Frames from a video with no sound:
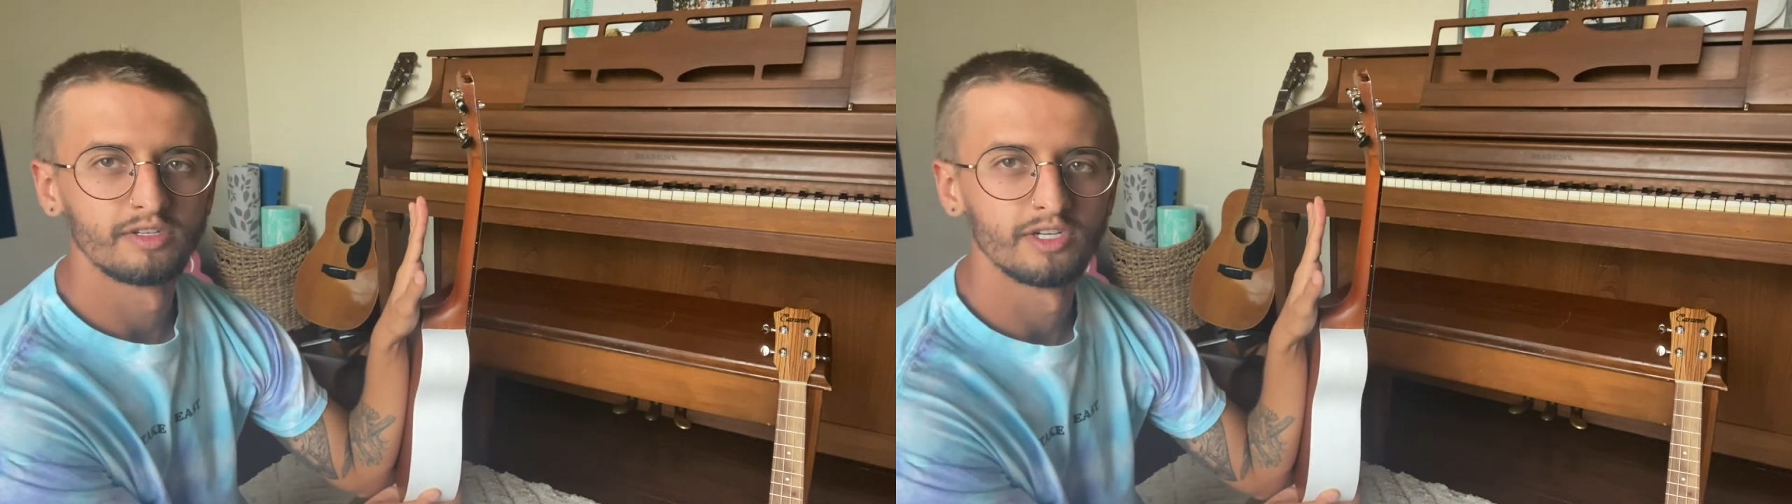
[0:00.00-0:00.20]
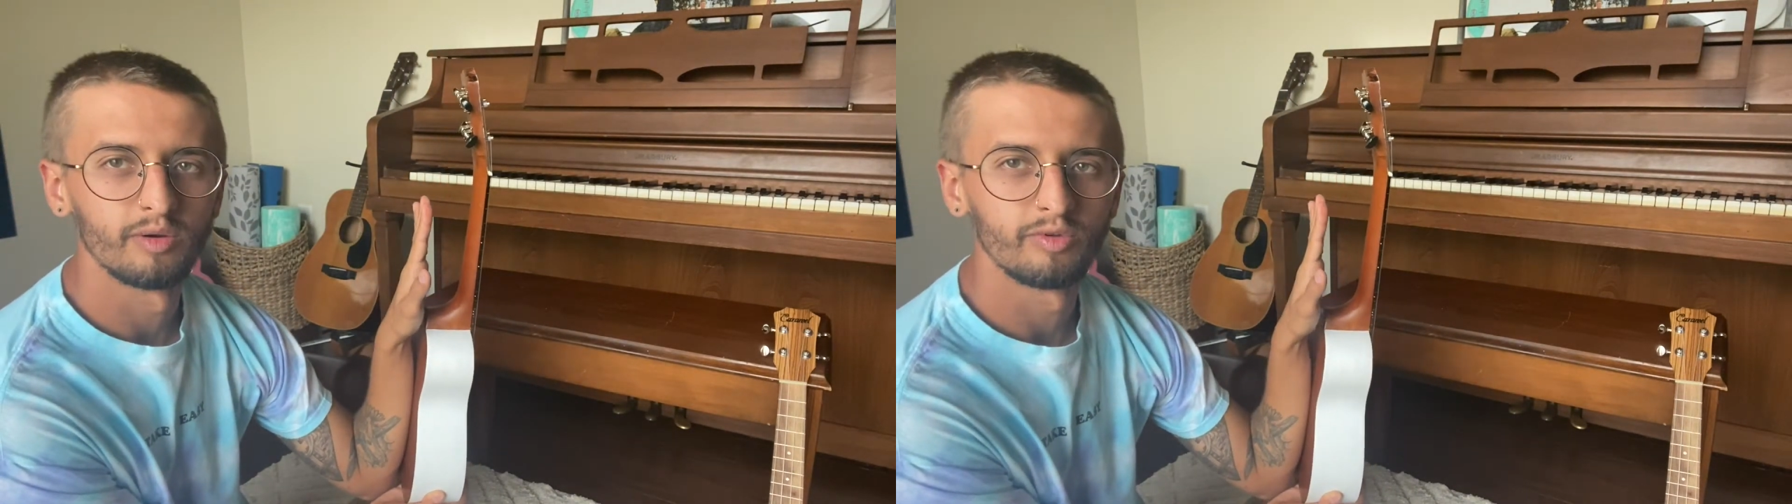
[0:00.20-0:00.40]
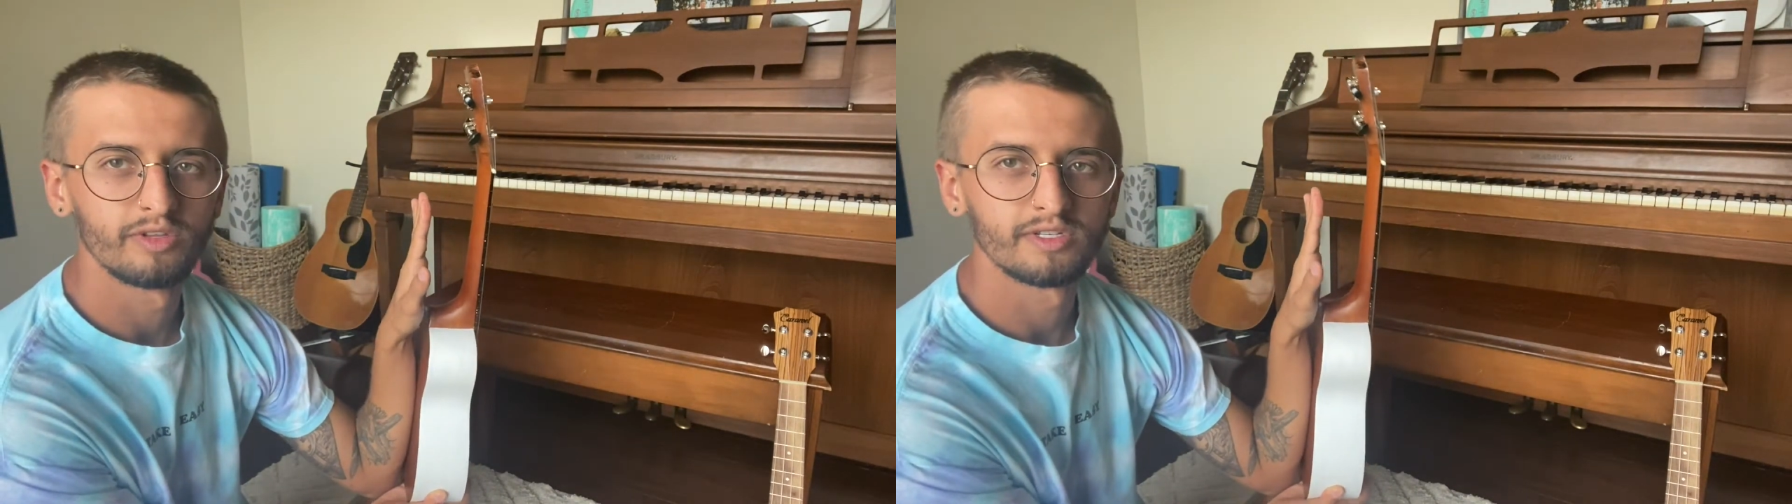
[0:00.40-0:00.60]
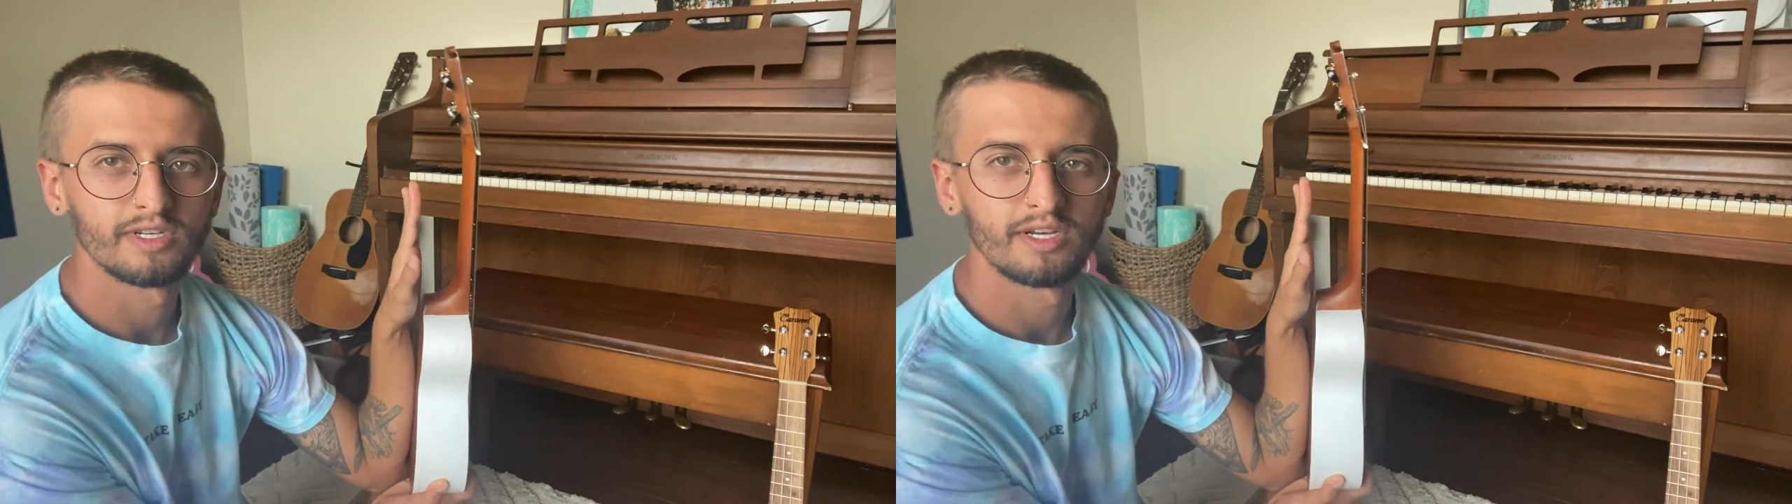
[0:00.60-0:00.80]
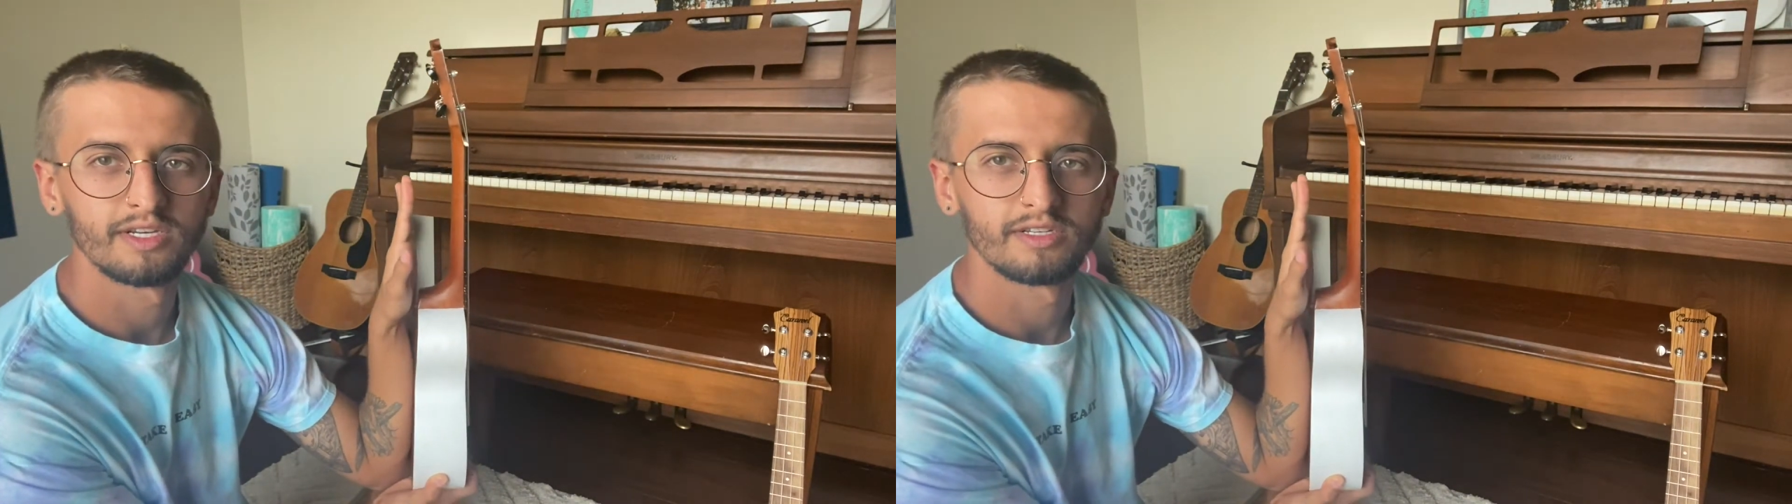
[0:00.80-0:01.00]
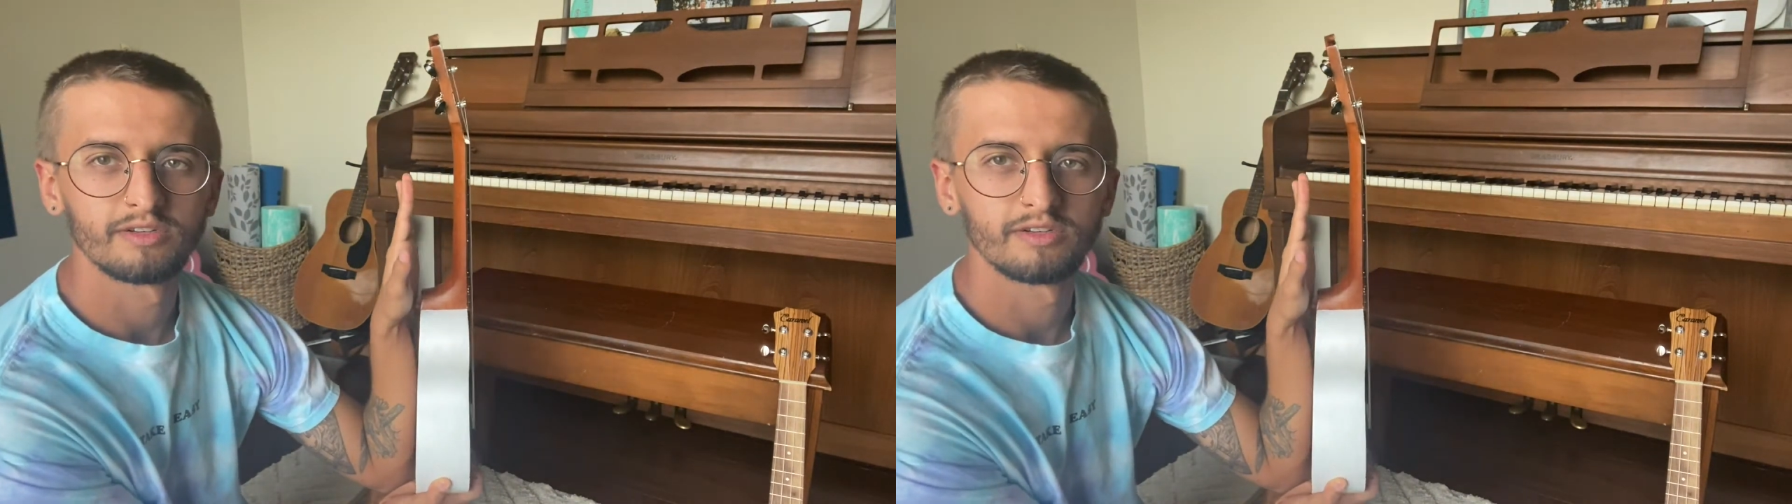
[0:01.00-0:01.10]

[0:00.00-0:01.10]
double the size,